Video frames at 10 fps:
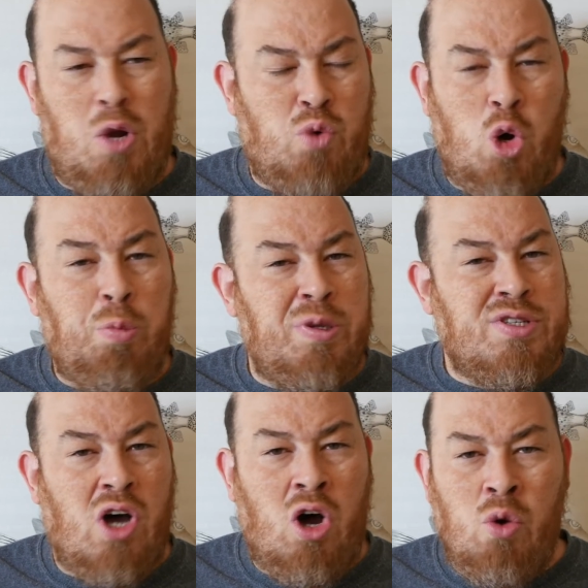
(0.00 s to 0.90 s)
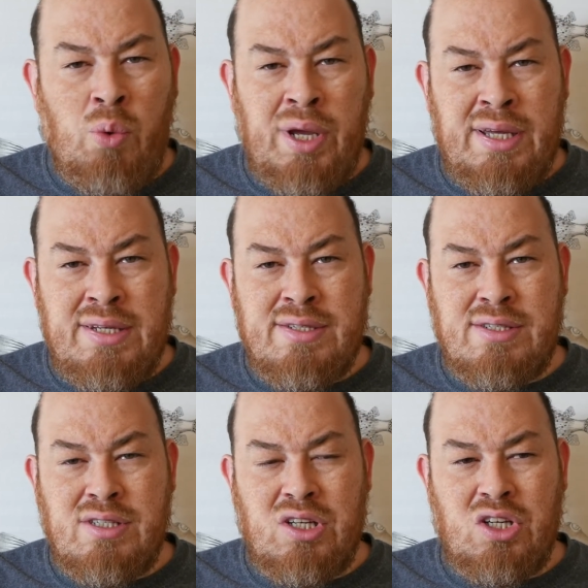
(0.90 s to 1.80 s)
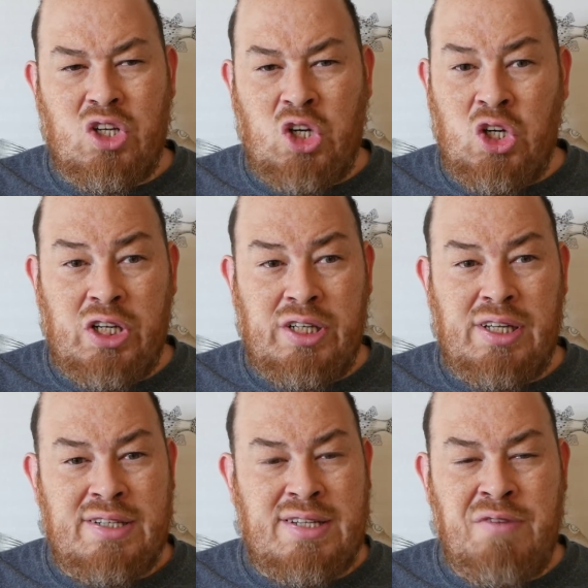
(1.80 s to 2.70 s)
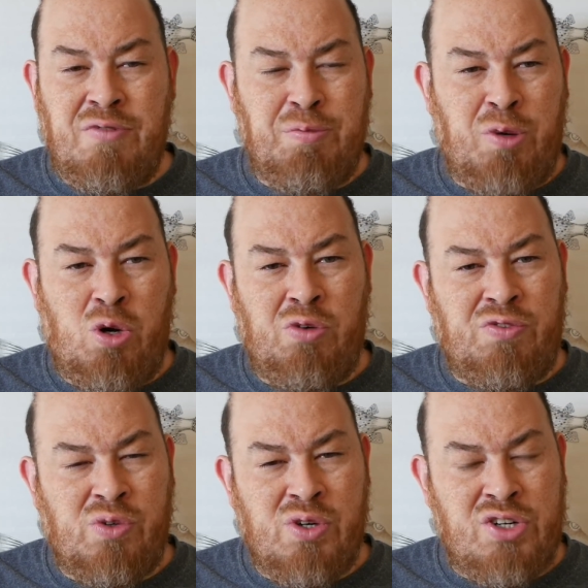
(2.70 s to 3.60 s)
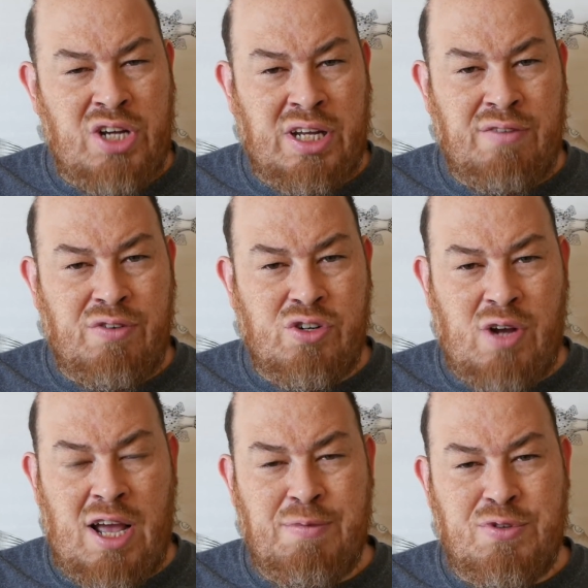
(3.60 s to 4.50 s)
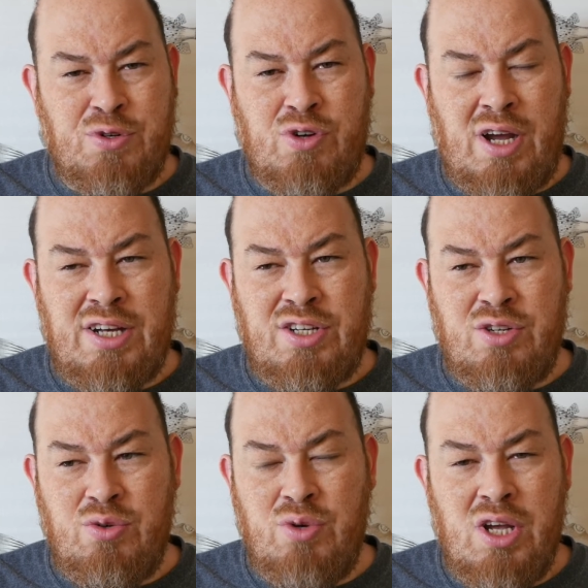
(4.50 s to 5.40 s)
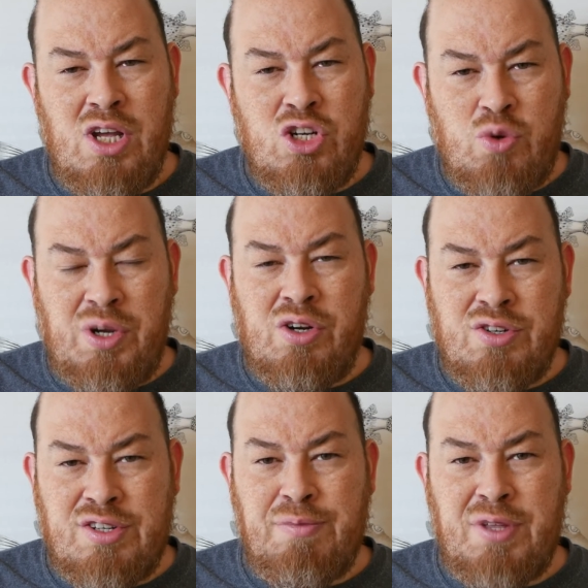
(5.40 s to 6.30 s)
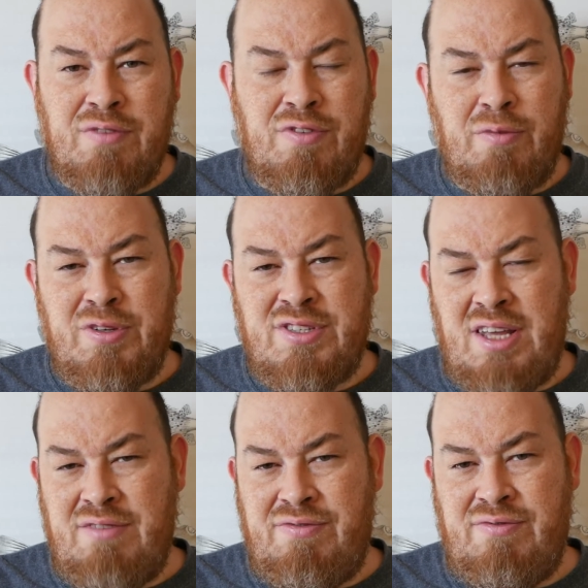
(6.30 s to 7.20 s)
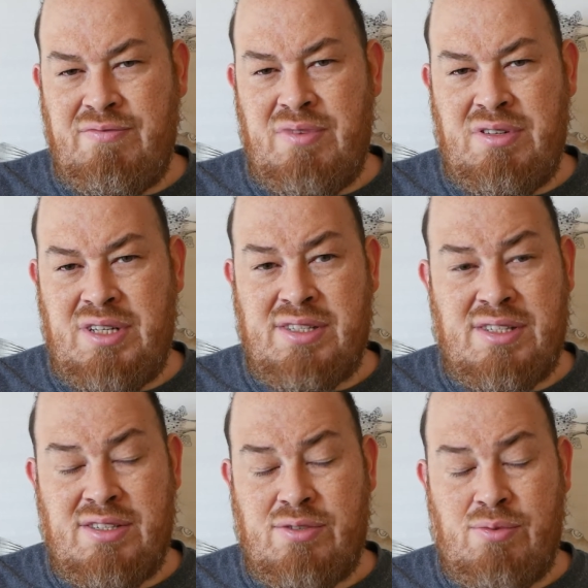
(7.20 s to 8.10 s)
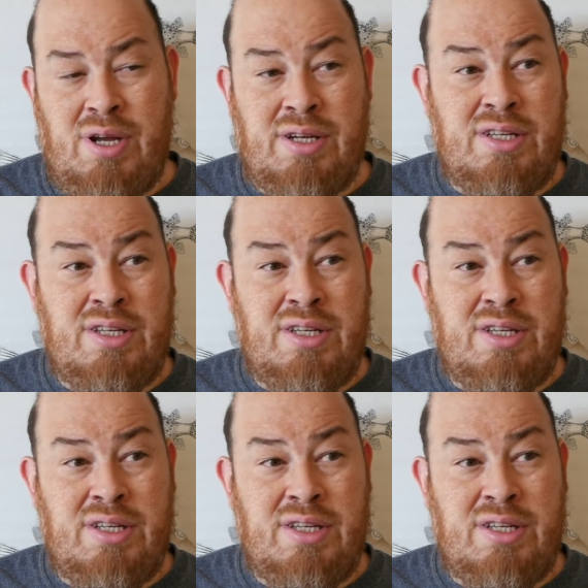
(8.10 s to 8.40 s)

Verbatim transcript: Rope is always good. A 10 foot pole for checking for traps or trying to trigger something from a safe distance, right?